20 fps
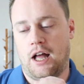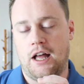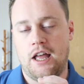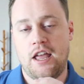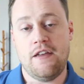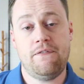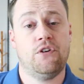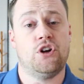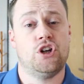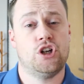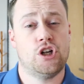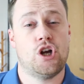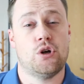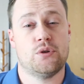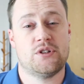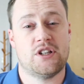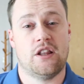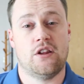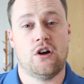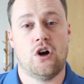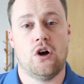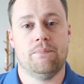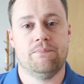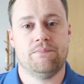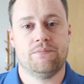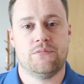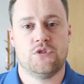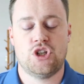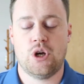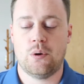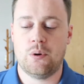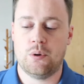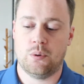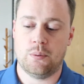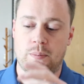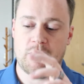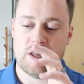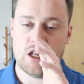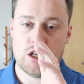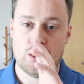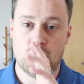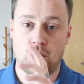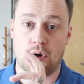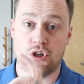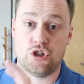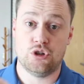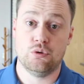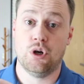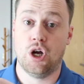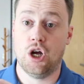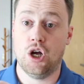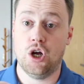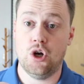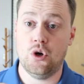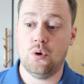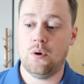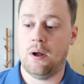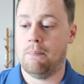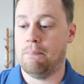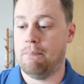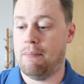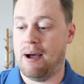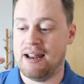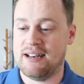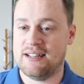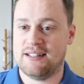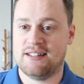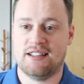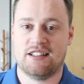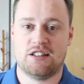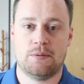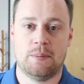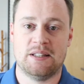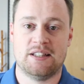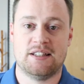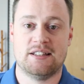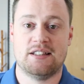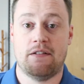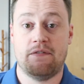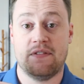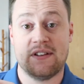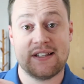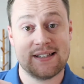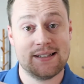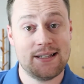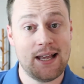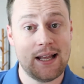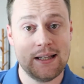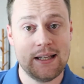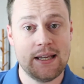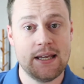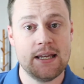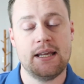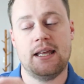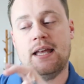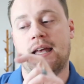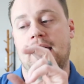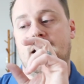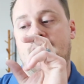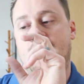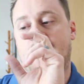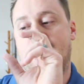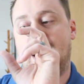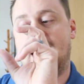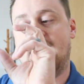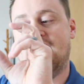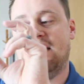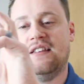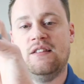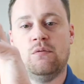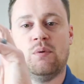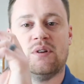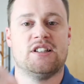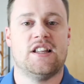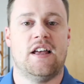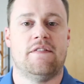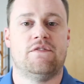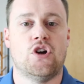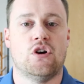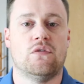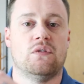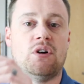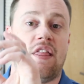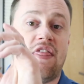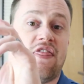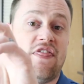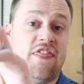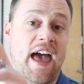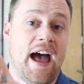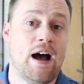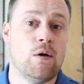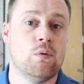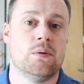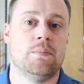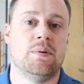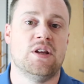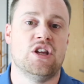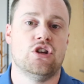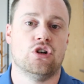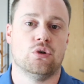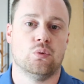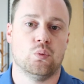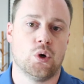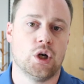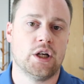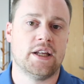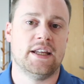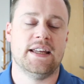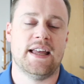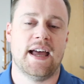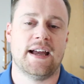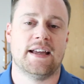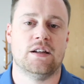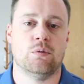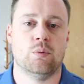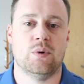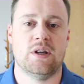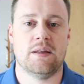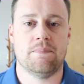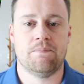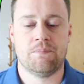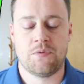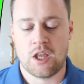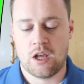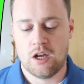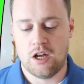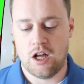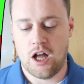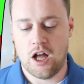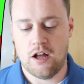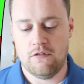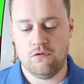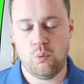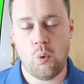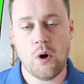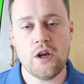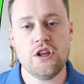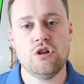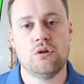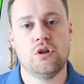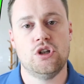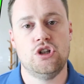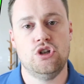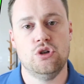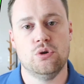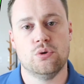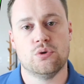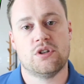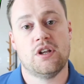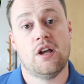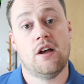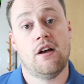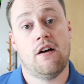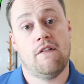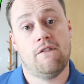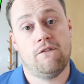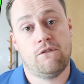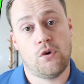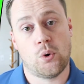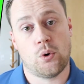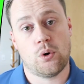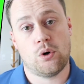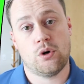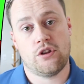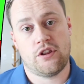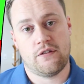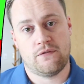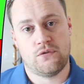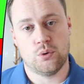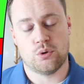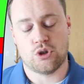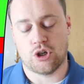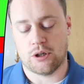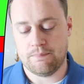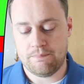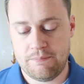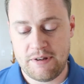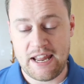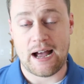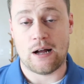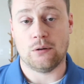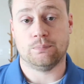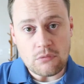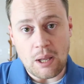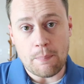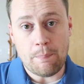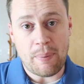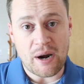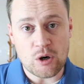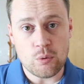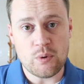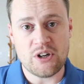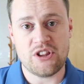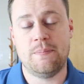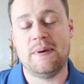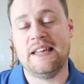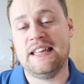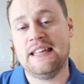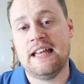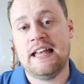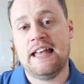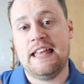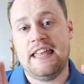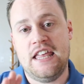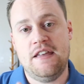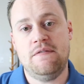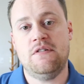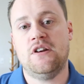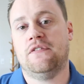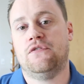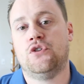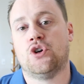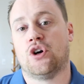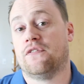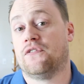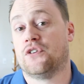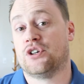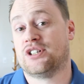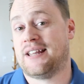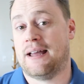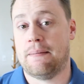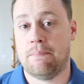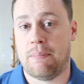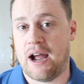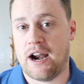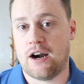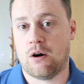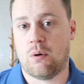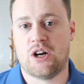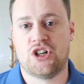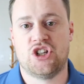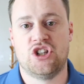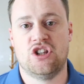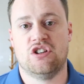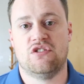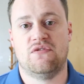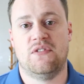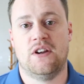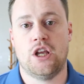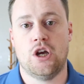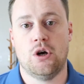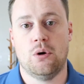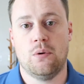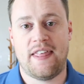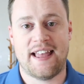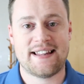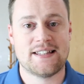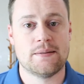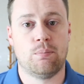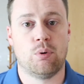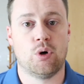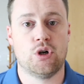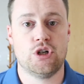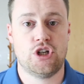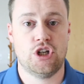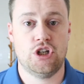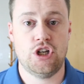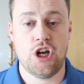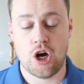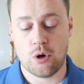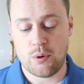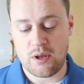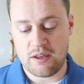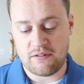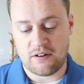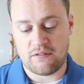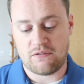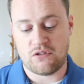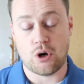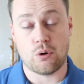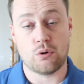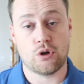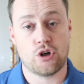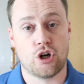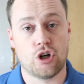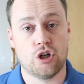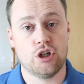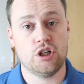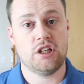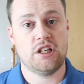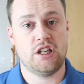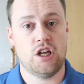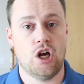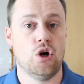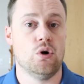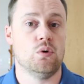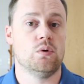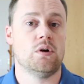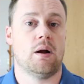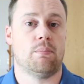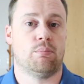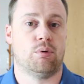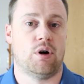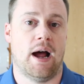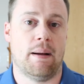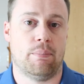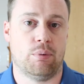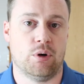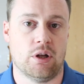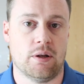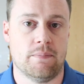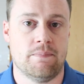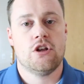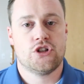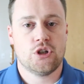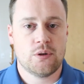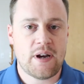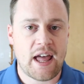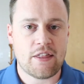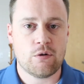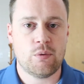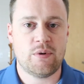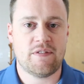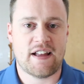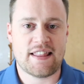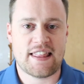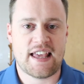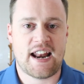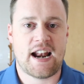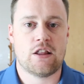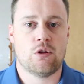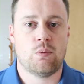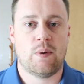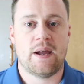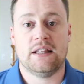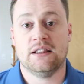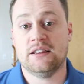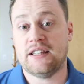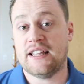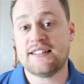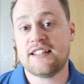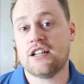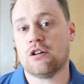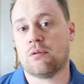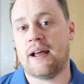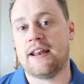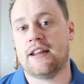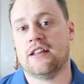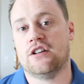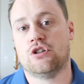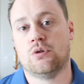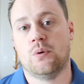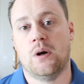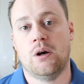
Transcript: if you're going to go sell the home. So it would be what you owe minus the expenses of selling, and then what's left over, that would be your working equity of what you could use for the future. Now, bear with me, even if you're a first-time buyer watching this video, that's important to know even if you don't currently own a property. So now that we've got that out of the way, let's get right into